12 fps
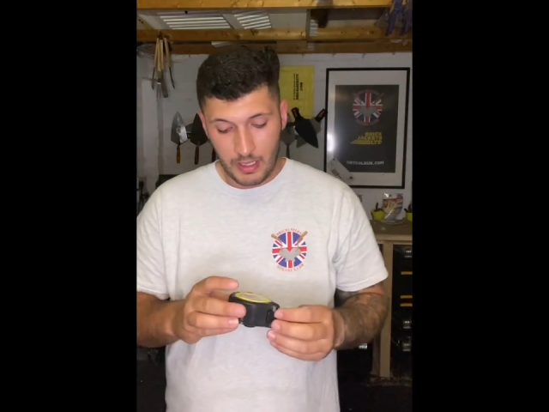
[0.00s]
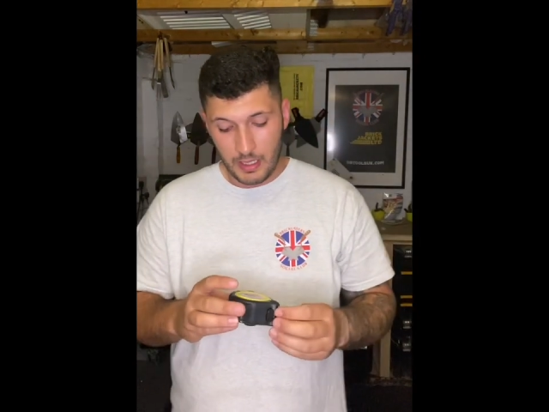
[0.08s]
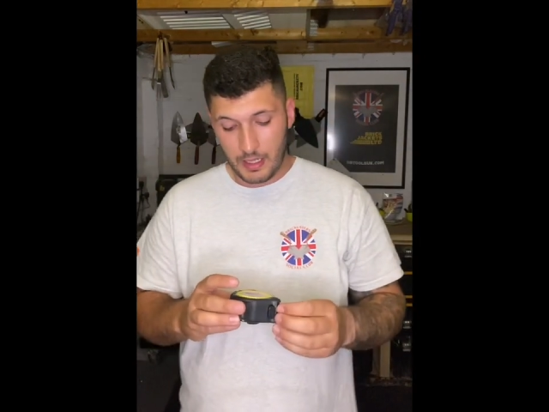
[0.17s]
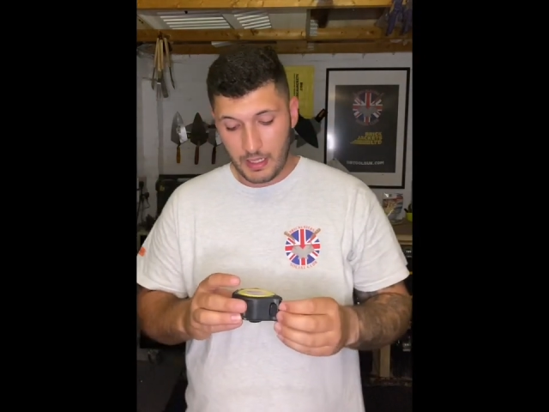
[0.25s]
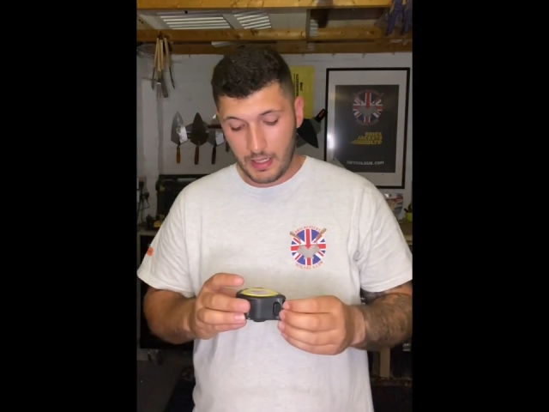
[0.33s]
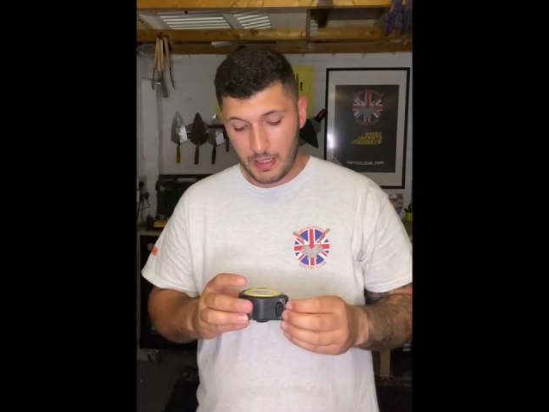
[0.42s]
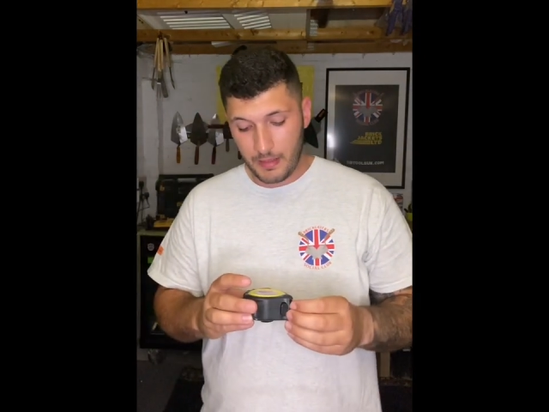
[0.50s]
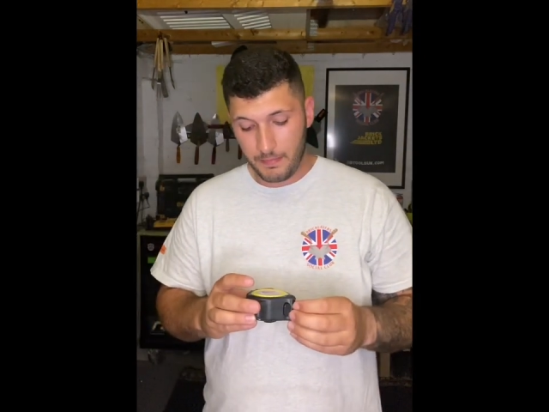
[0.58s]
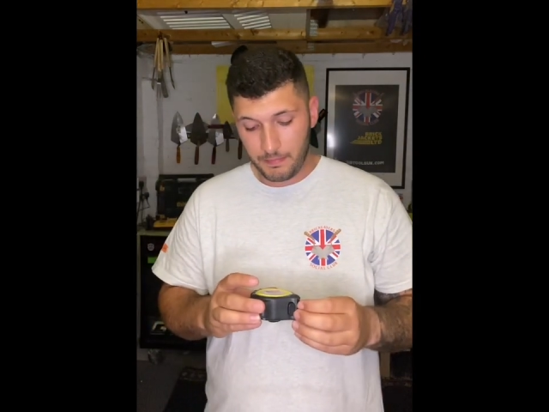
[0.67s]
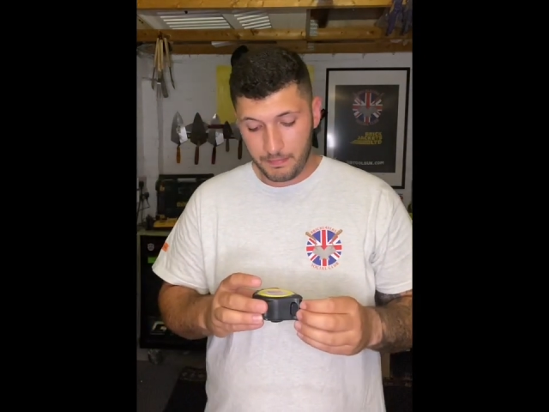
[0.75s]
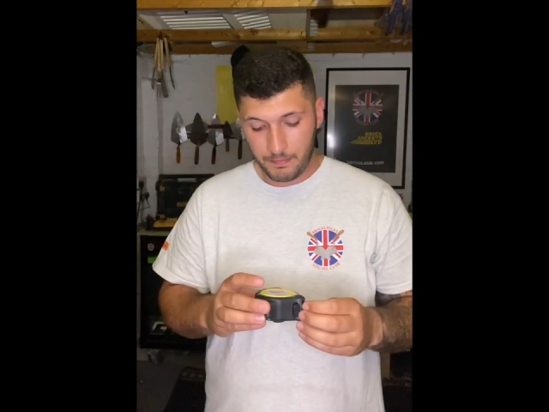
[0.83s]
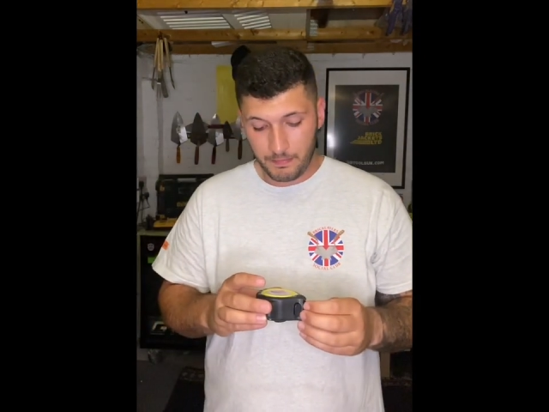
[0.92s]

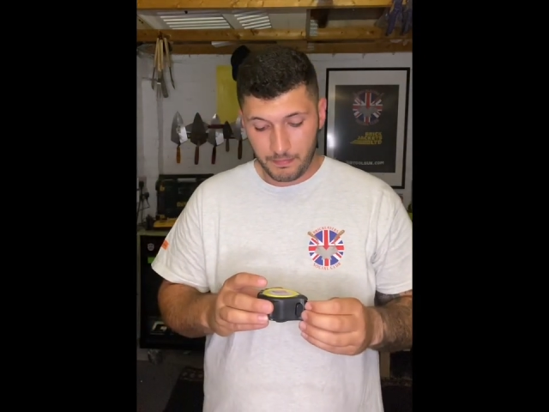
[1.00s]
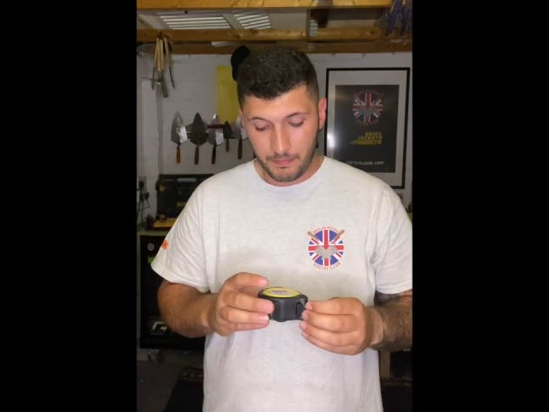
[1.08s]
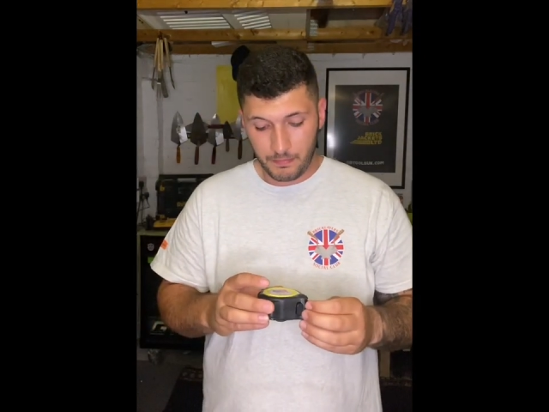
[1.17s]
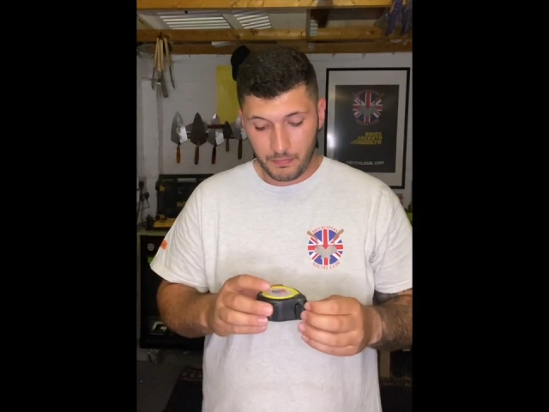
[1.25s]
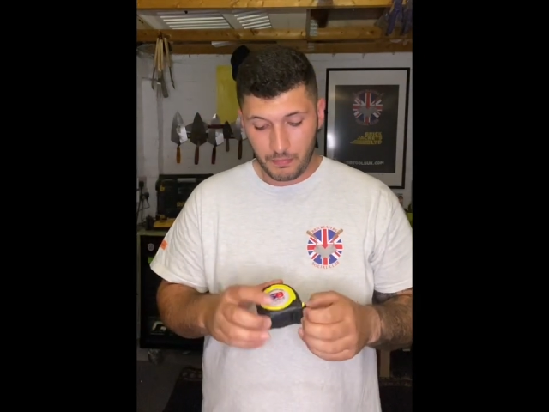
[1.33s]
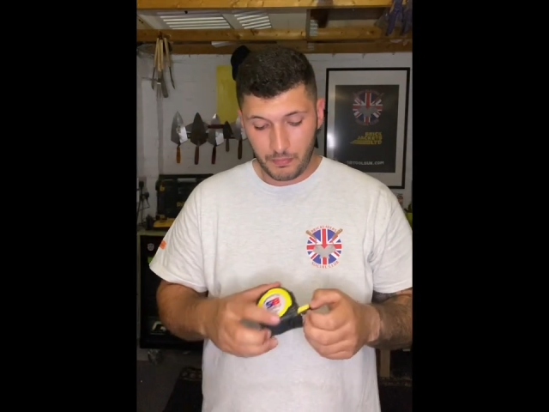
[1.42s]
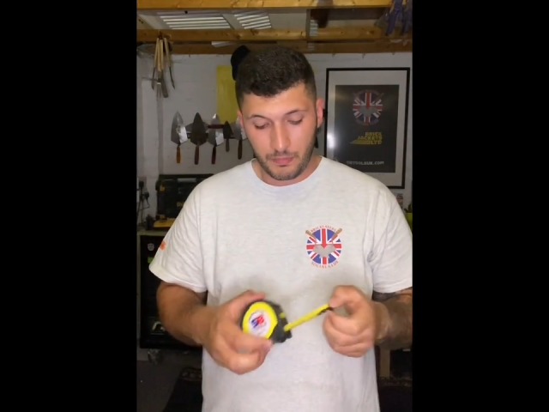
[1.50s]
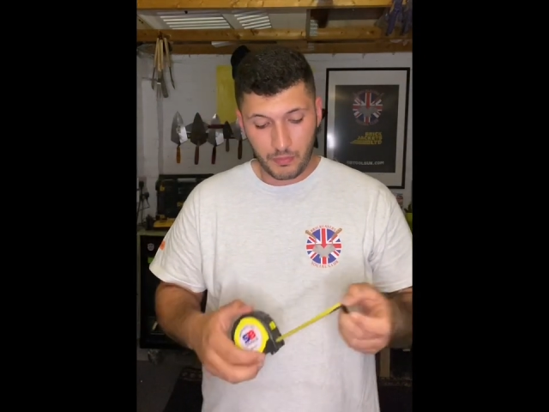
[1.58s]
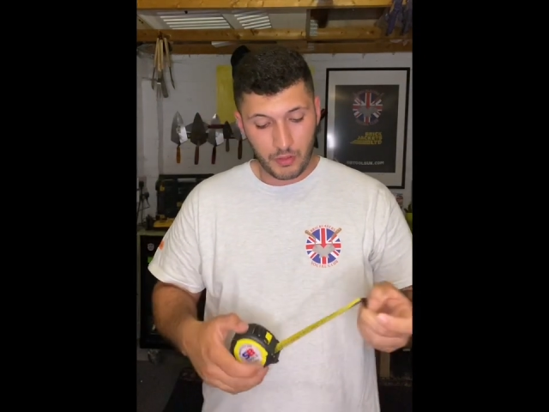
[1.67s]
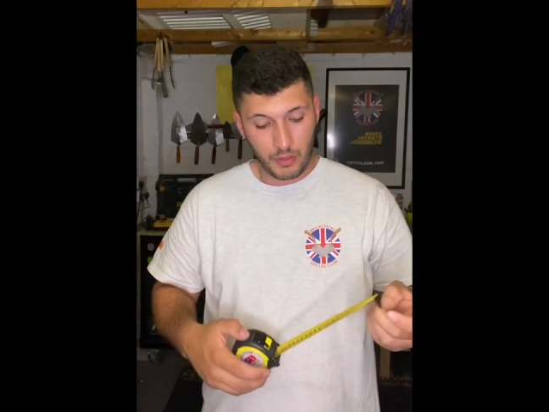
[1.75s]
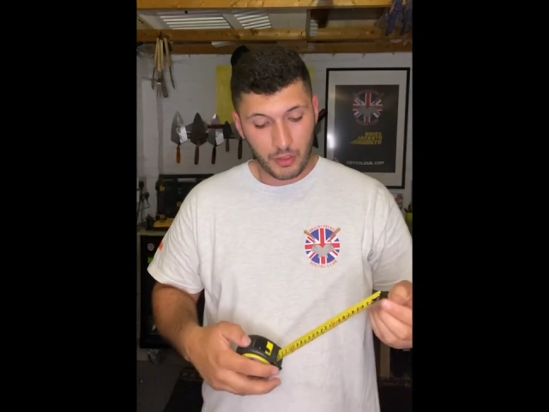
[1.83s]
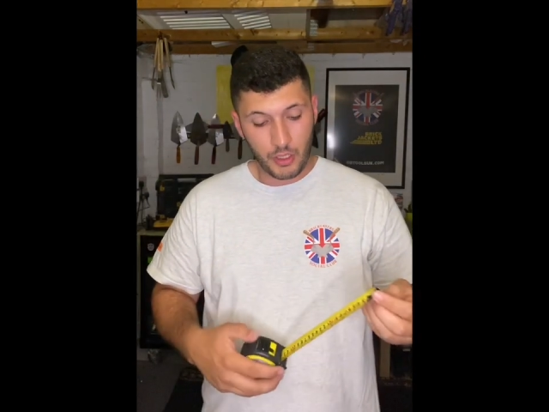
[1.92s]
Um,
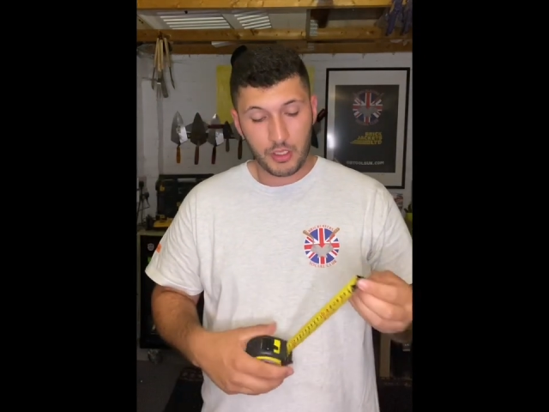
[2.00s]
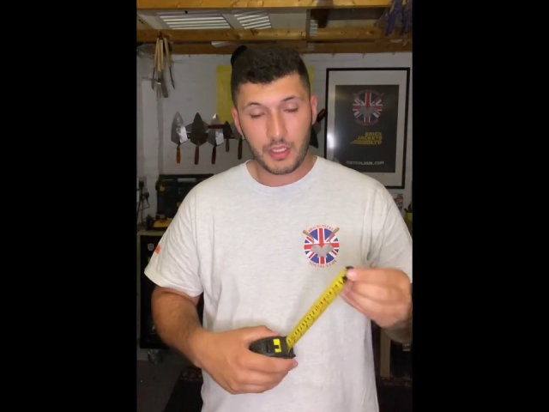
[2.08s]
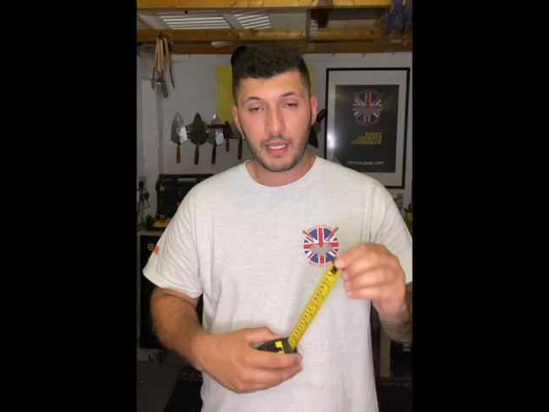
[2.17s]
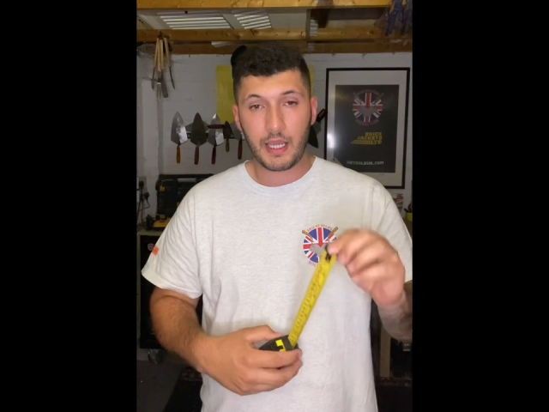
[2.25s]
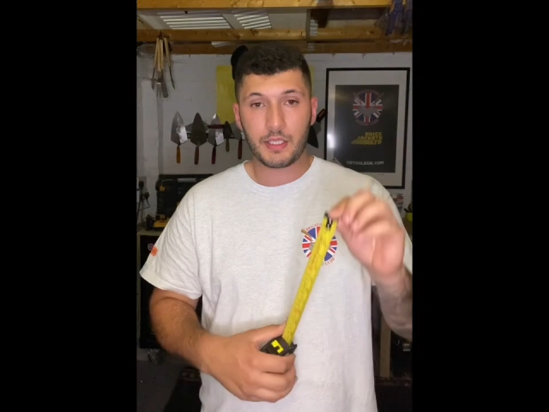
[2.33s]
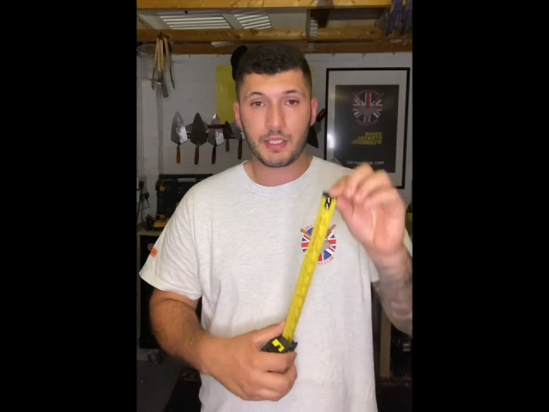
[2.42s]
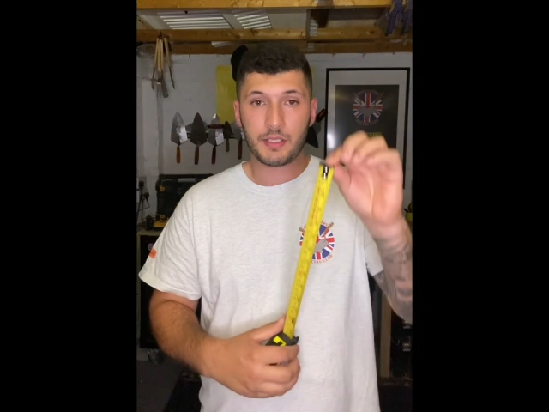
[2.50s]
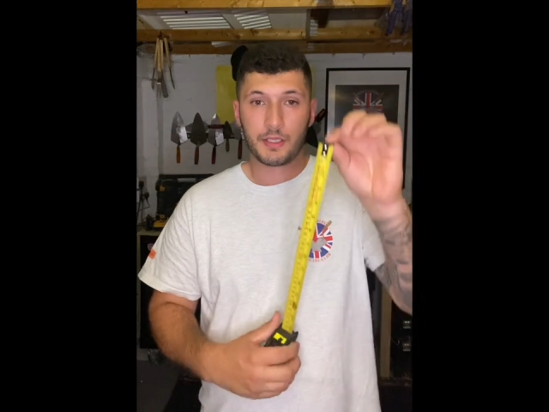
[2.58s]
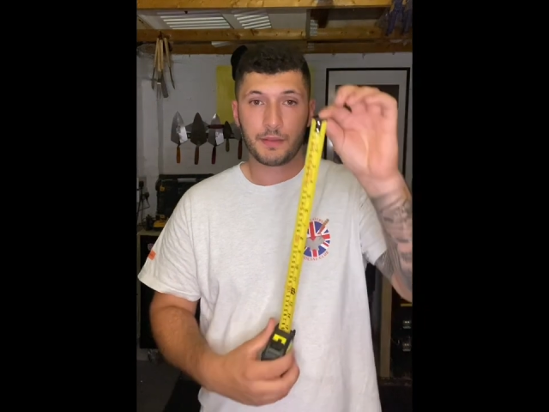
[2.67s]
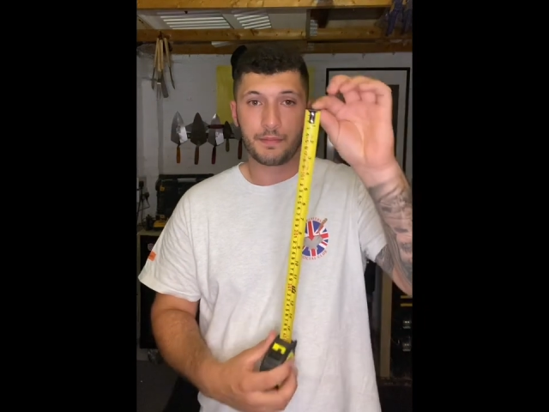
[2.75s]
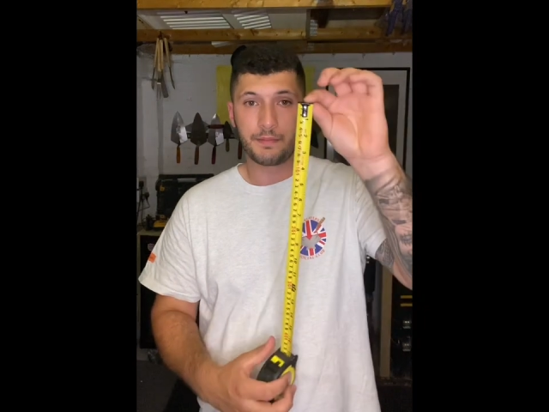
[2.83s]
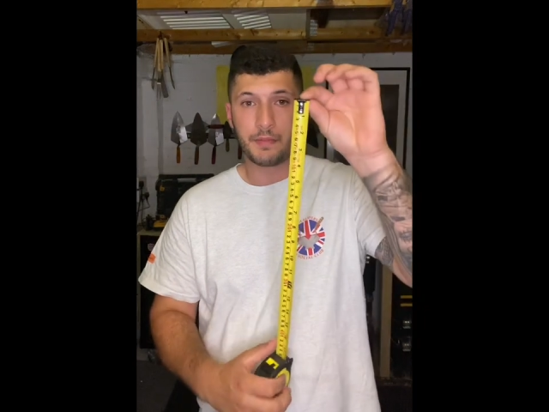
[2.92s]
learn your gauges.
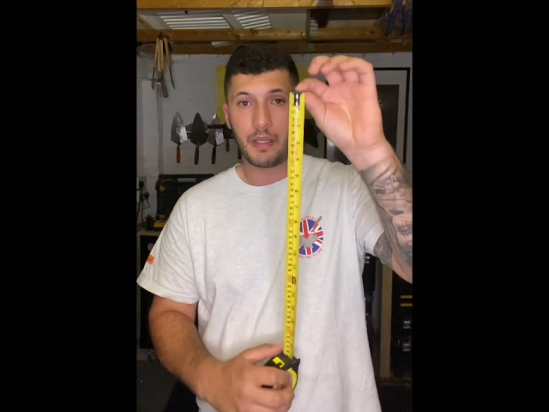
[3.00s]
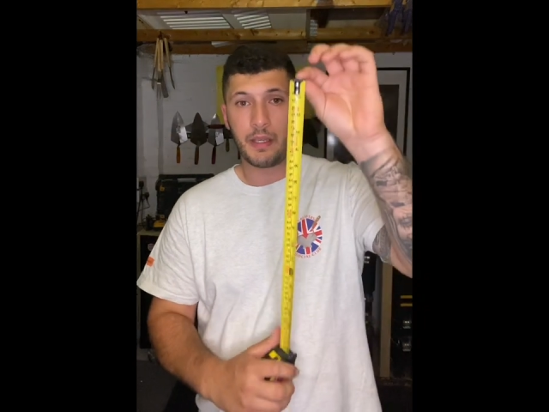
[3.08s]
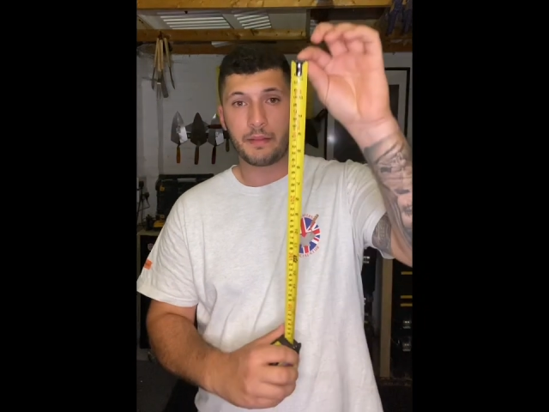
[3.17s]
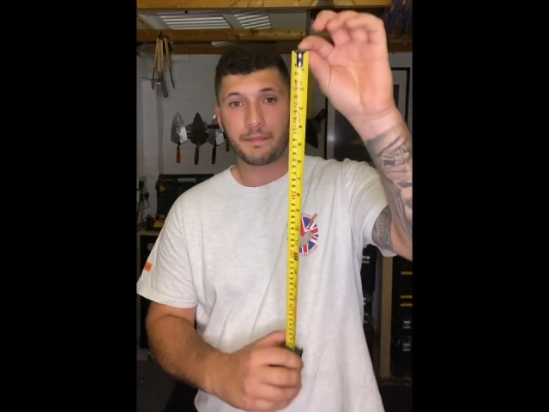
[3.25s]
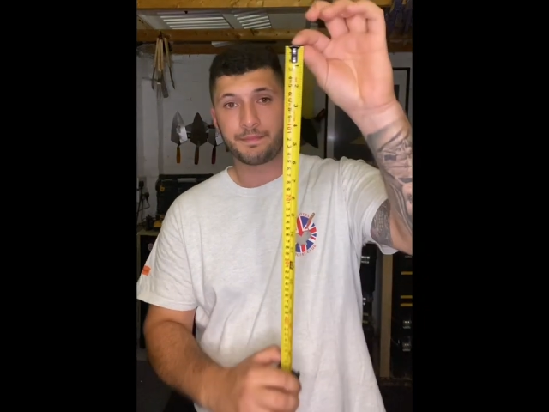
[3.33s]
Yeah.